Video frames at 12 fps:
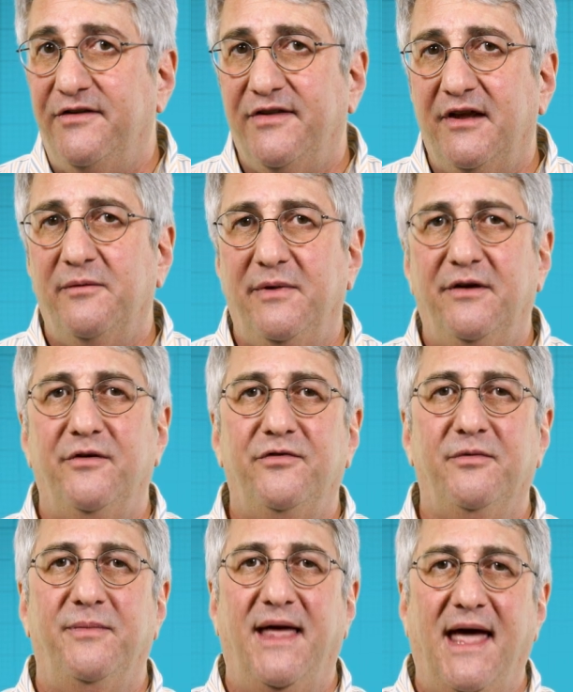centimeters
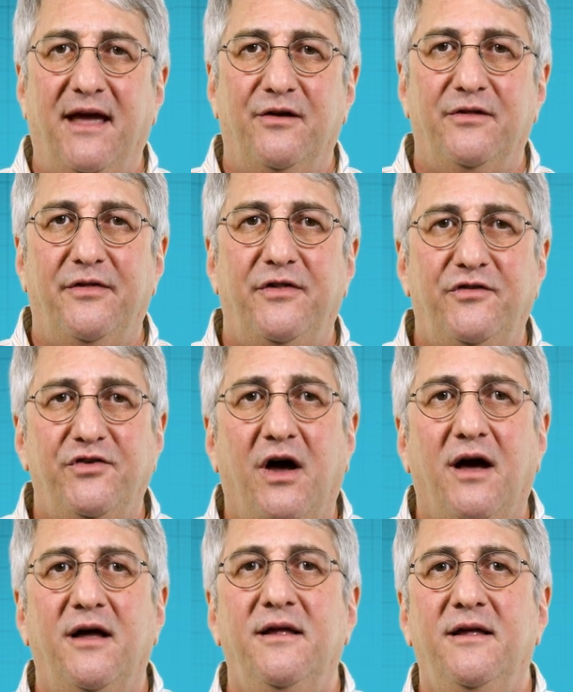from the angle of the
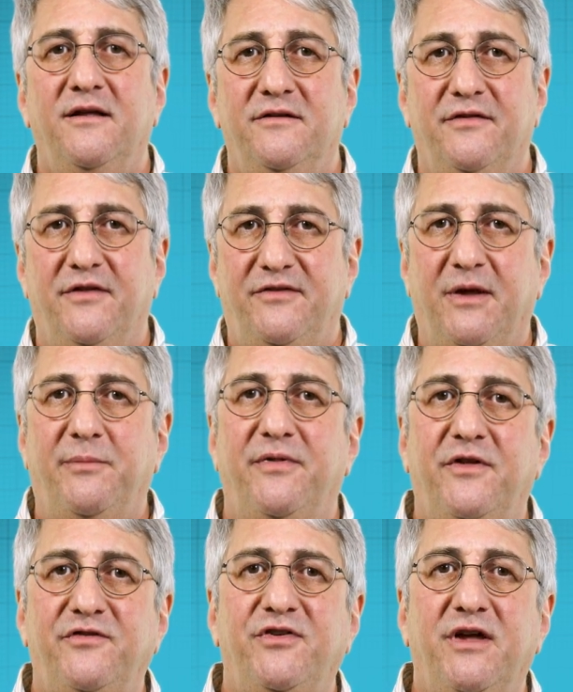jaw to the tip of
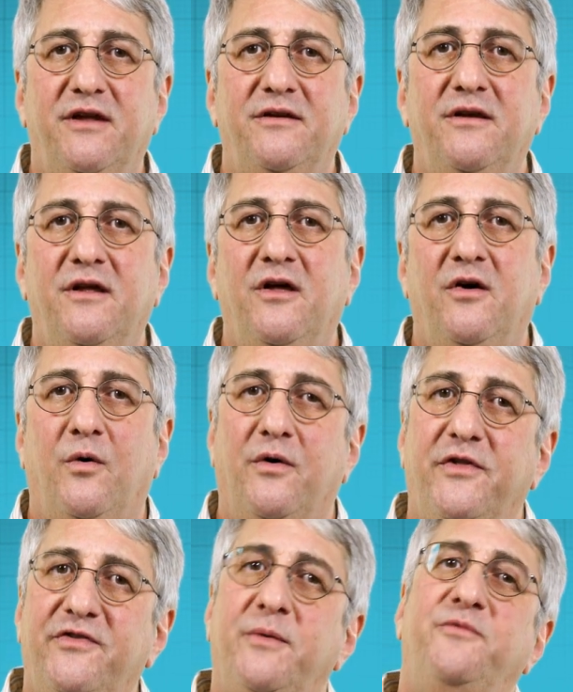the chin, or
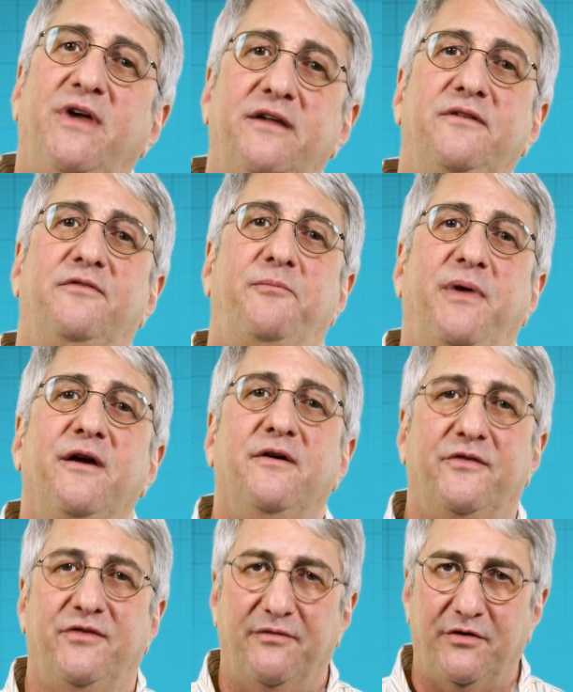the subjective
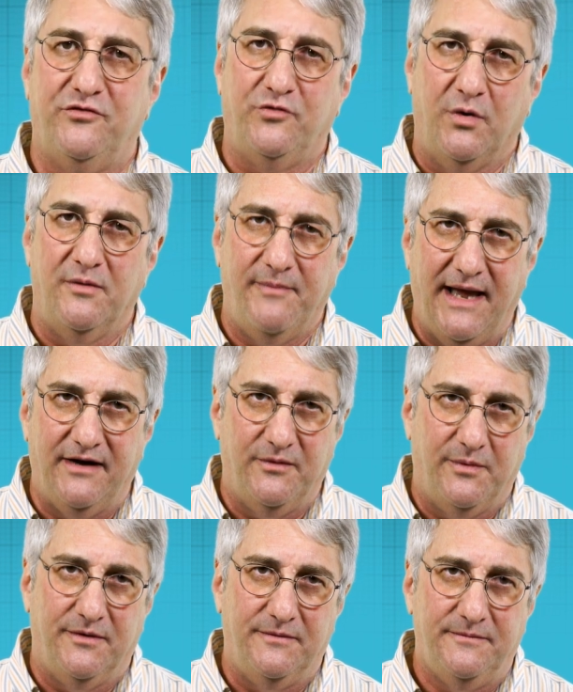appearance of a short
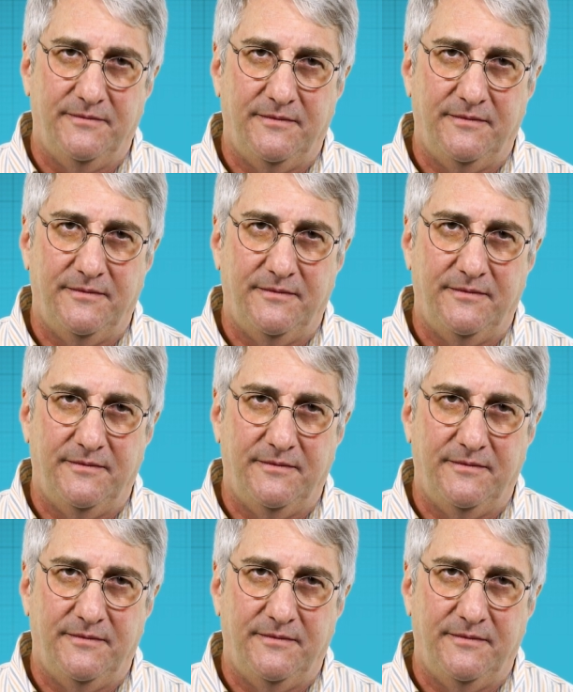mandible.